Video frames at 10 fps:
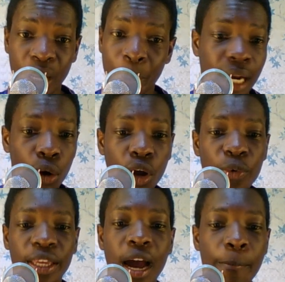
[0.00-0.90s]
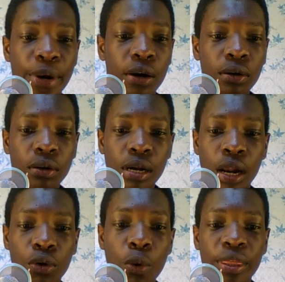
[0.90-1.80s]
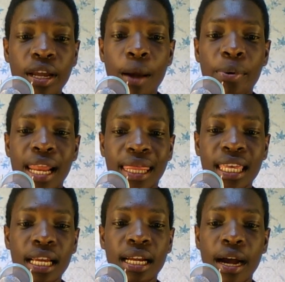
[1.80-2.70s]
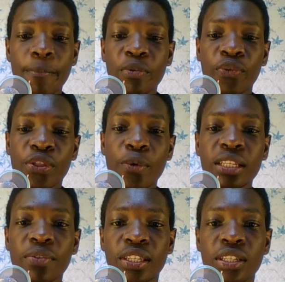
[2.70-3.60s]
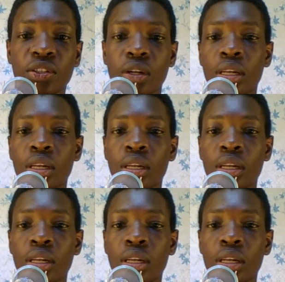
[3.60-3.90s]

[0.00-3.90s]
But I'll go with Gabriel. I think for the rest of the season,